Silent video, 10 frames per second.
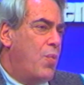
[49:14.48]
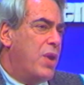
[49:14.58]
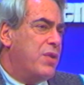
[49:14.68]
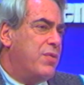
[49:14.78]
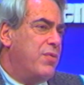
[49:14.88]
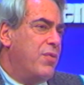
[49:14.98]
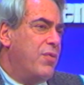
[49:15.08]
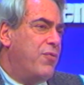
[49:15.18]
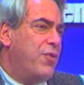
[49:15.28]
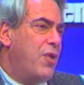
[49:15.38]
what
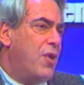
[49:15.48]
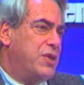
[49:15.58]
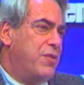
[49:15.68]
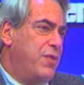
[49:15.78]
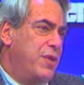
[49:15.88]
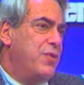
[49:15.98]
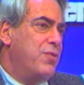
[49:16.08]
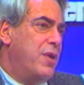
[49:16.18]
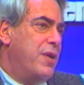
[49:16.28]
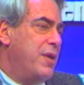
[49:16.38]
philosophy
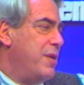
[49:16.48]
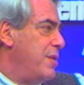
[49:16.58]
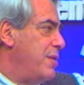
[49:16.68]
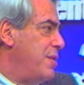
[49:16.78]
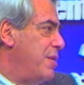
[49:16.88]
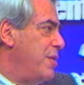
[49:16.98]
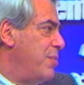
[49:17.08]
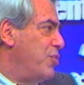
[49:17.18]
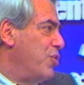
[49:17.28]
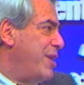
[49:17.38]
do I
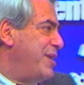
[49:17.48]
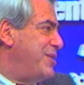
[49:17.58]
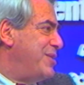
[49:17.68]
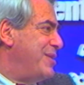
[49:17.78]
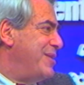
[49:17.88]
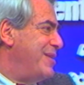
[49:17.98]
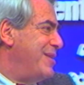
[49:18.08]
embrace?